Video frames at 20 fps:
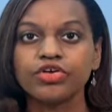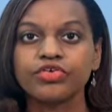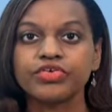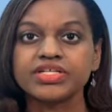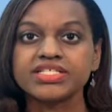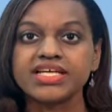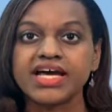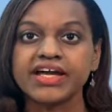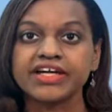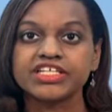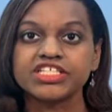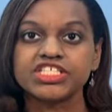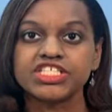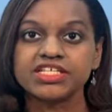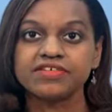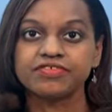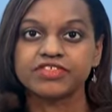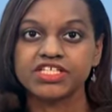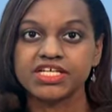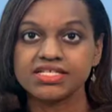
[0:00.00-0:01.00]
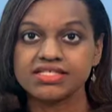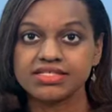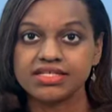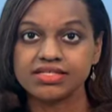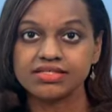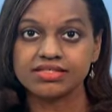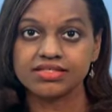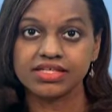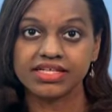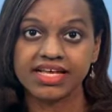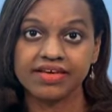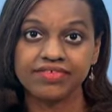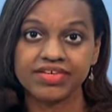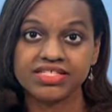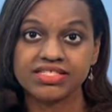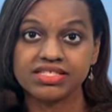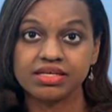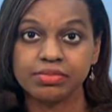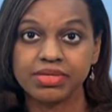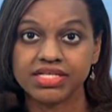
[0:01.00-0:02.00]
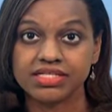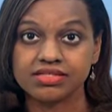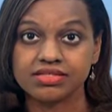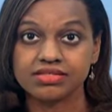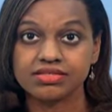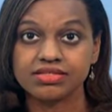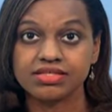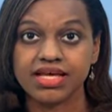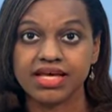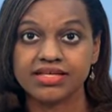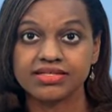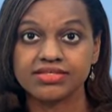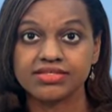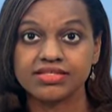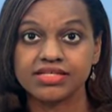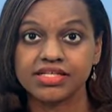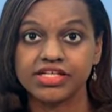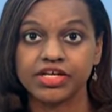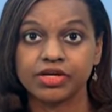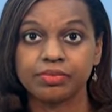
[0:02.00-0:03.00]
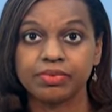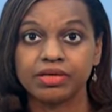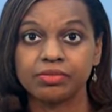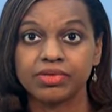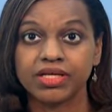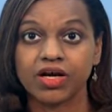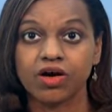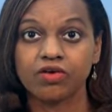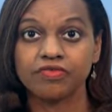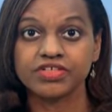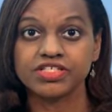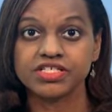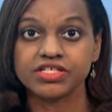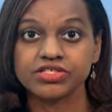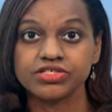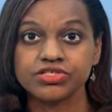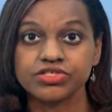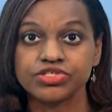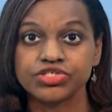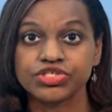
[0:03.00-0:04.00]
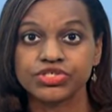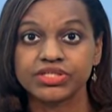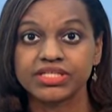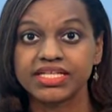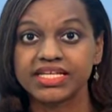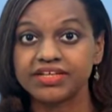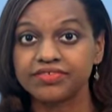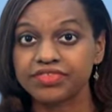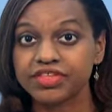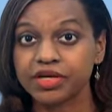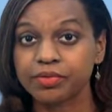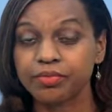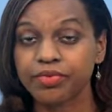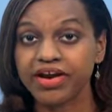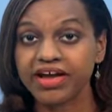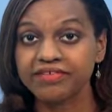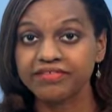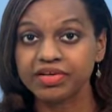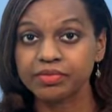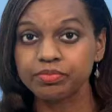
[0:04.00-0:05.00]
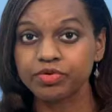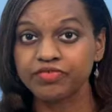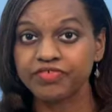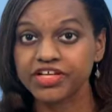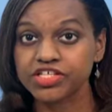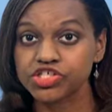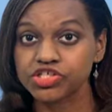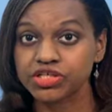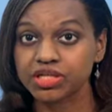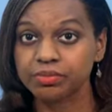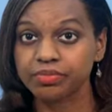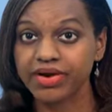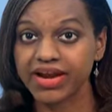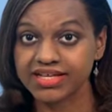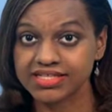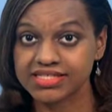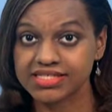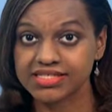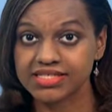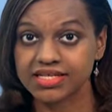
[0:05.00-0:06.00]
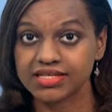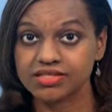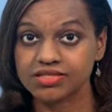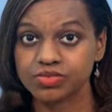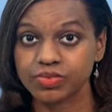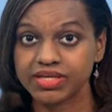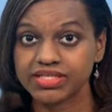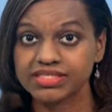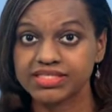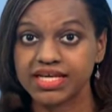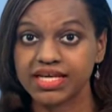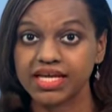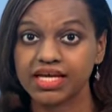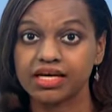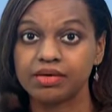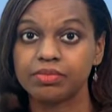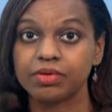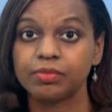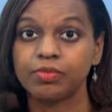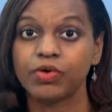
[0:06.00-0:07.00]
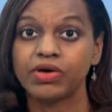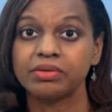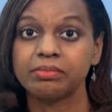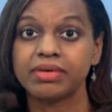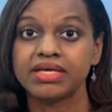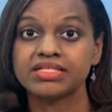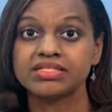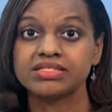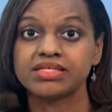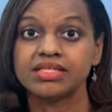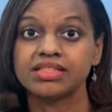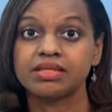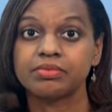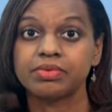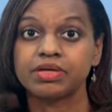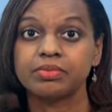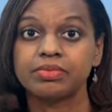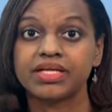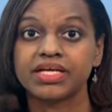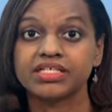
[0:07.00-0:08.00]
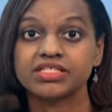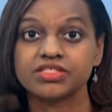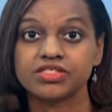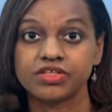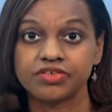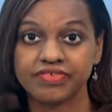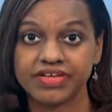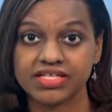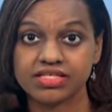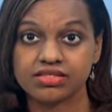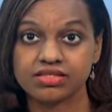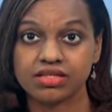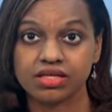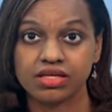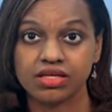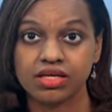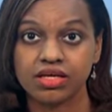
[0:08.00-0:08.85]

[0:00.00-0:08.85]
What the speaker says: Retired Chief Justice Sir David Simmons says senior public officers should leave their private professional practices when taking up appointments in the public service.